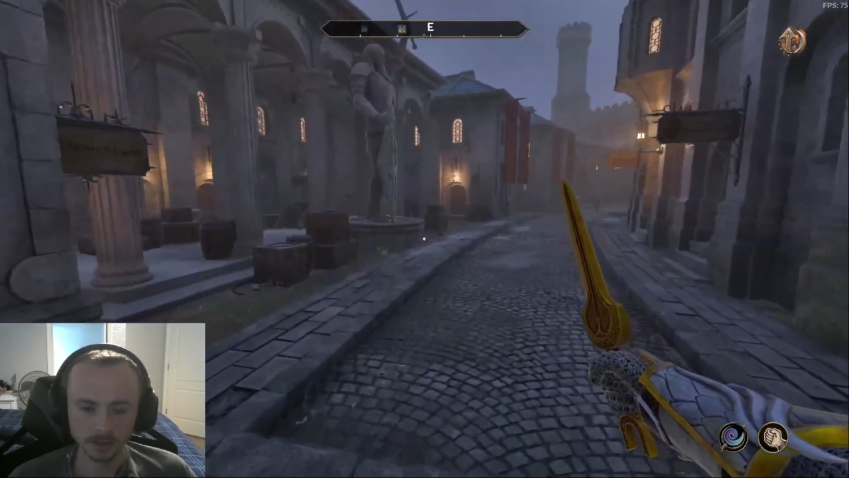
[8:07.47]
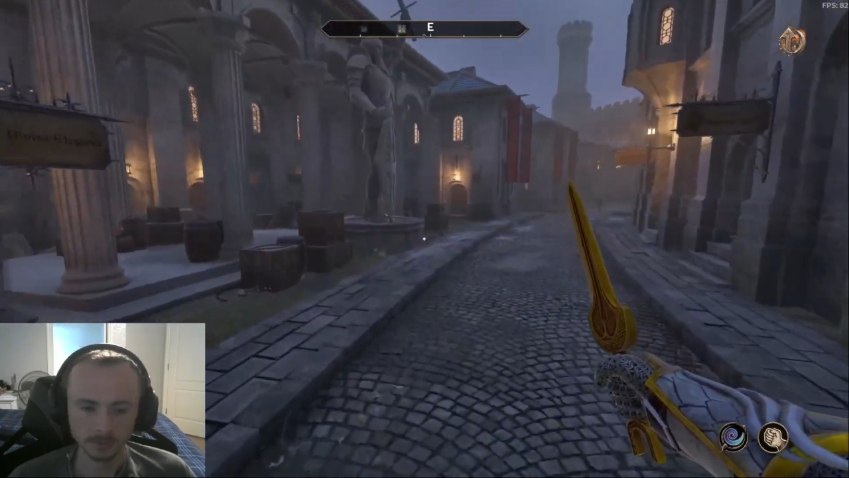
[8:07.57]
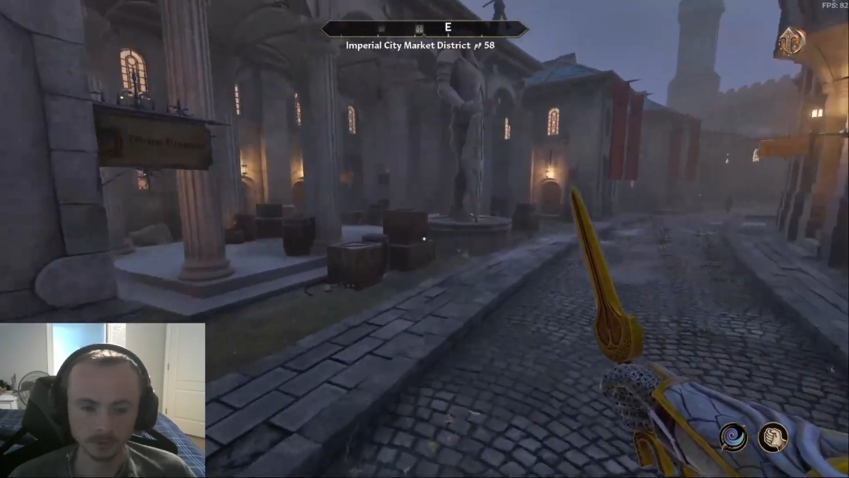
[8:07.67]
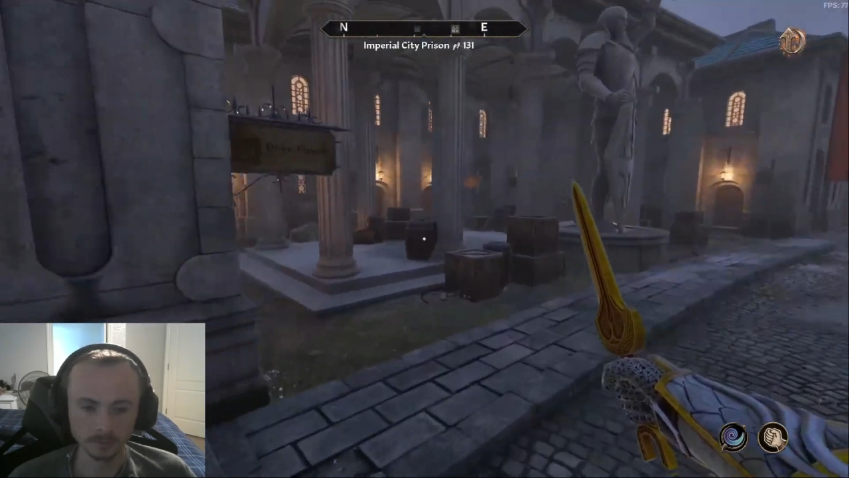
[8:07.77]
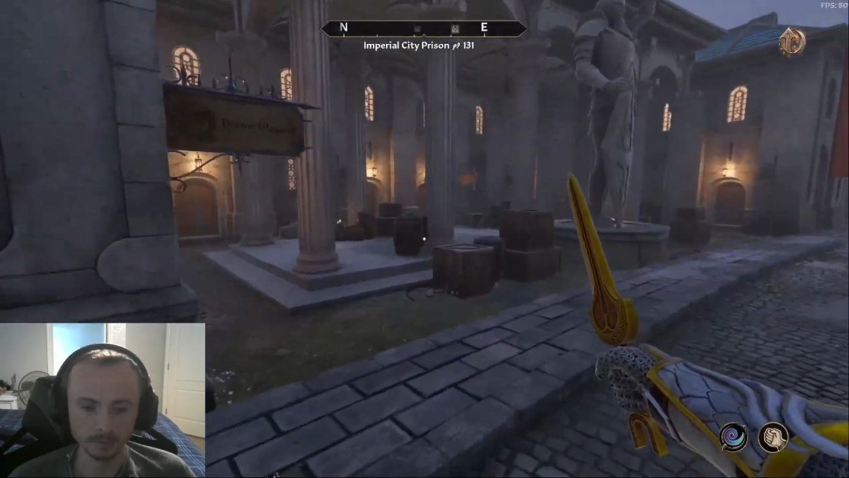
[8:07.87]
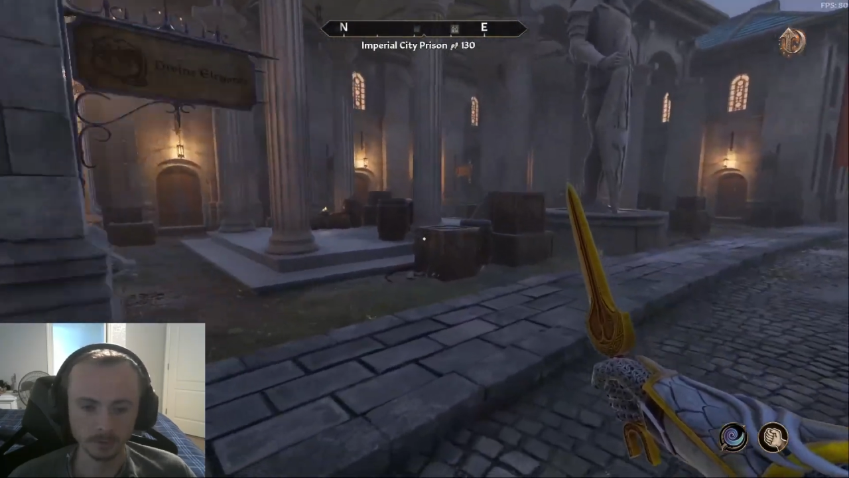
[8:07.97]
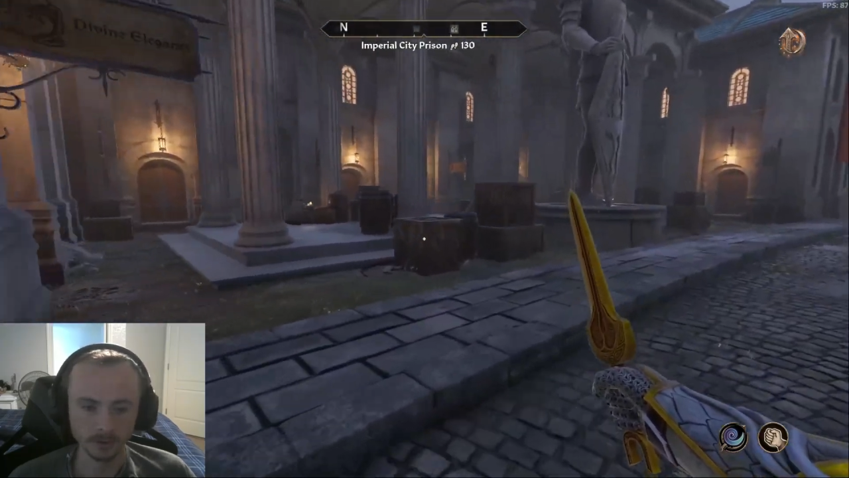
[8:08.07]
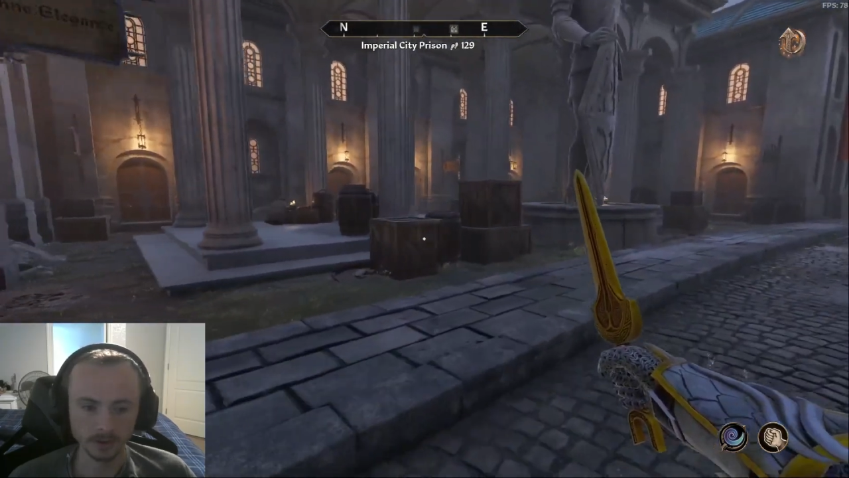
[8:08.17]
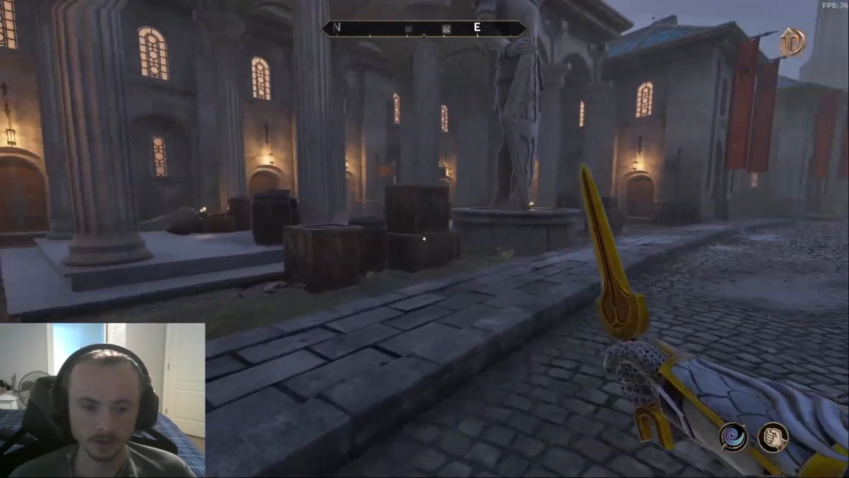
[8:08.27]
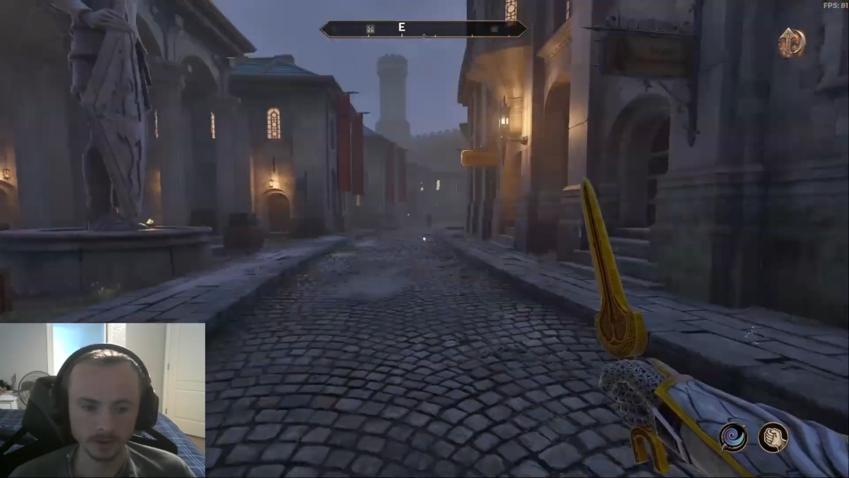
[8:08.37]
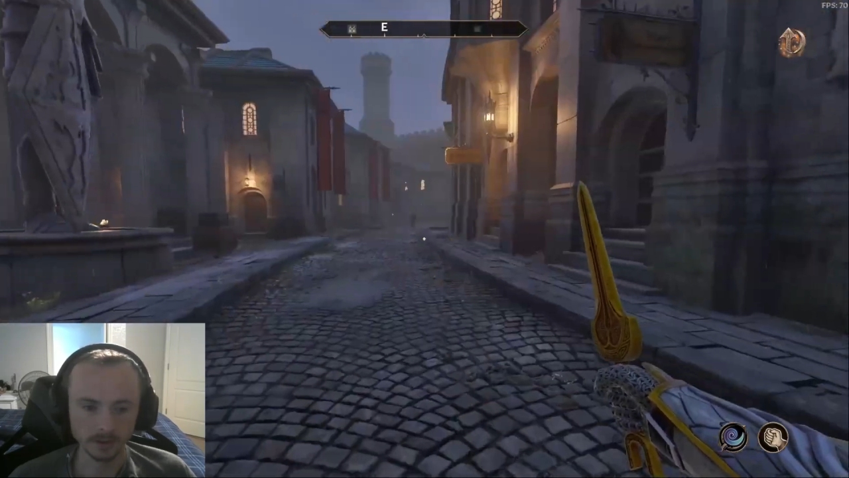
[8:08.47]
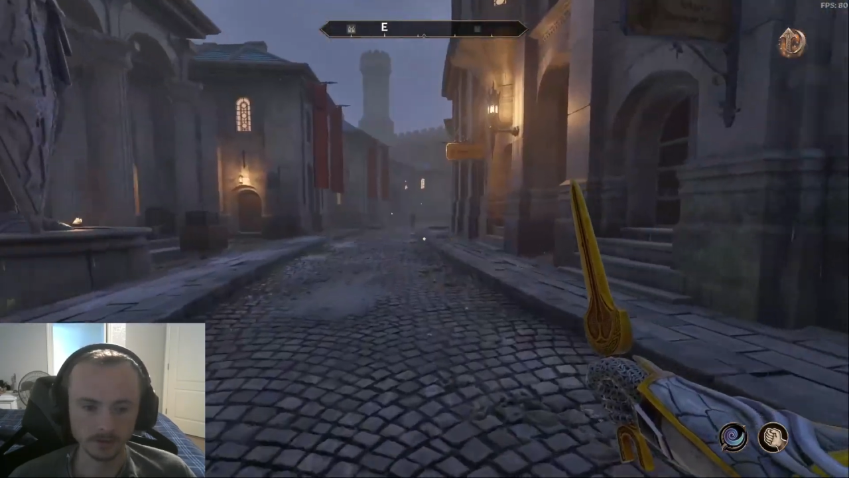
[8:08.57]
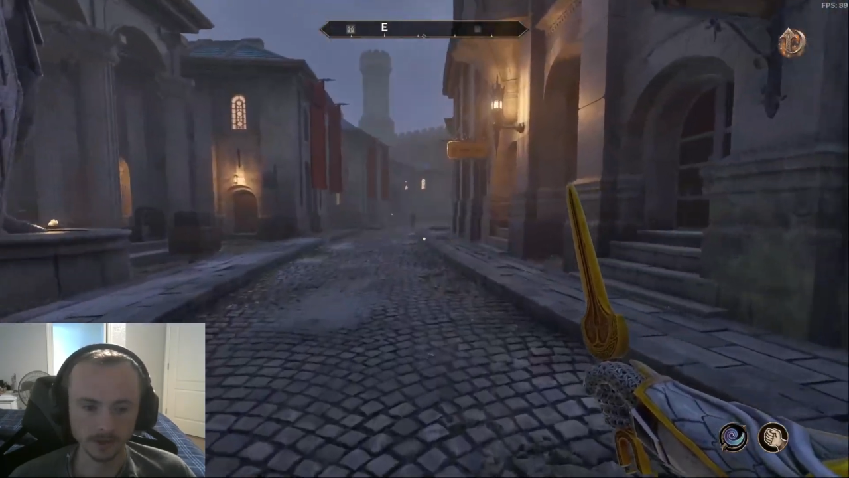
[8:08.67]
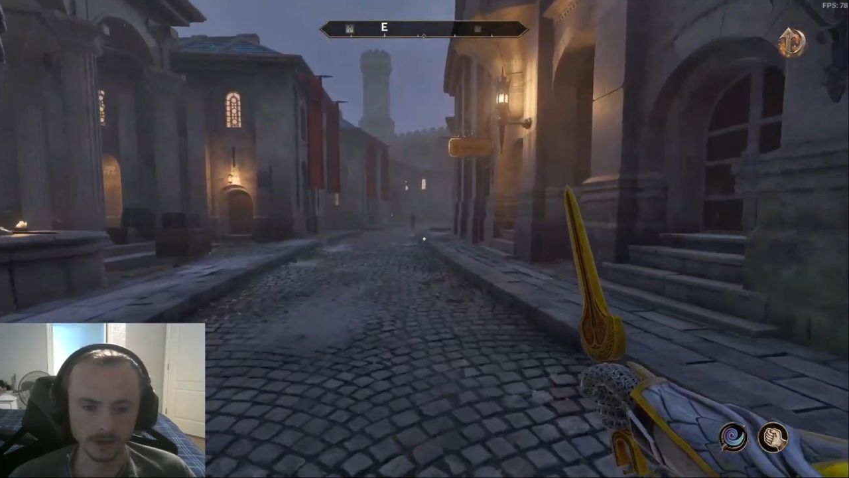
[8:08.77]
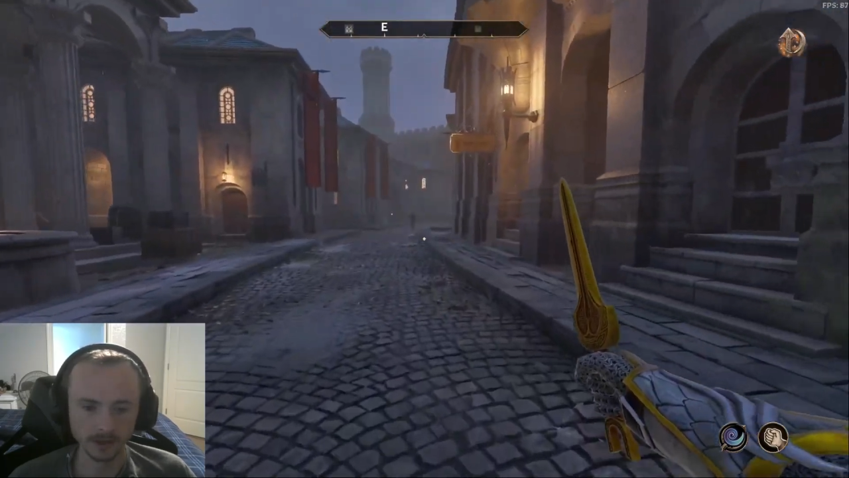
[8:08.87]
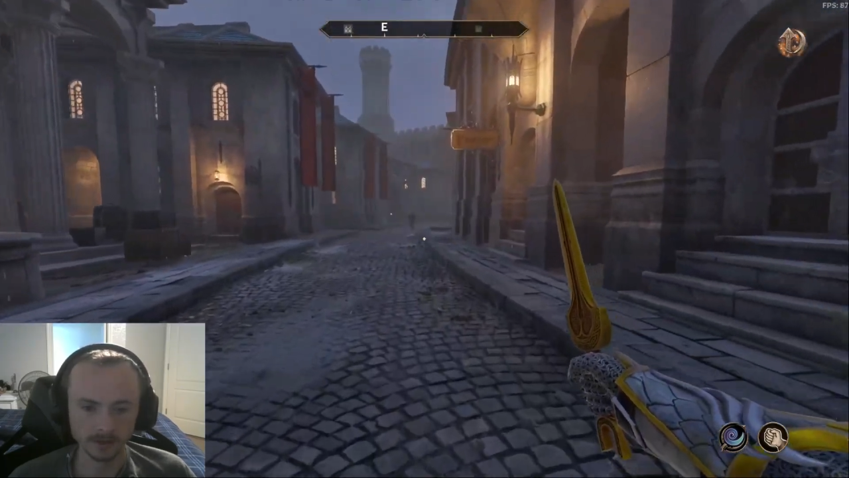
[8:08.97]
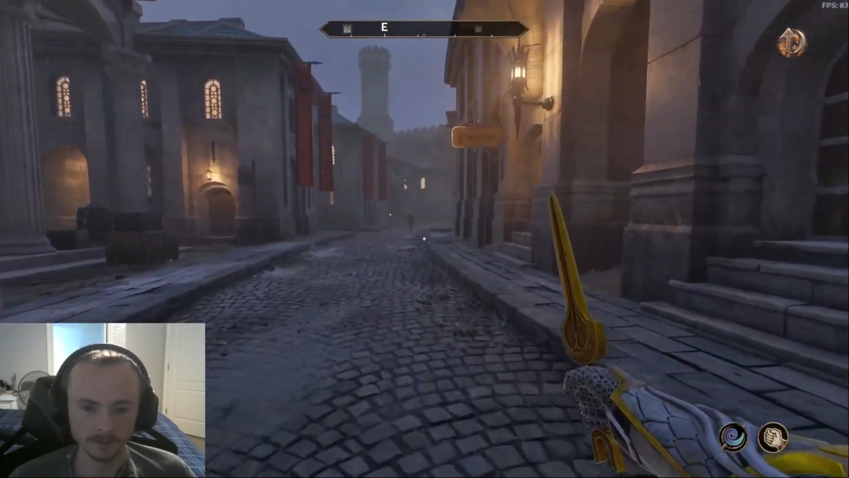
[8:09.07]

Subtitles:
But the point is that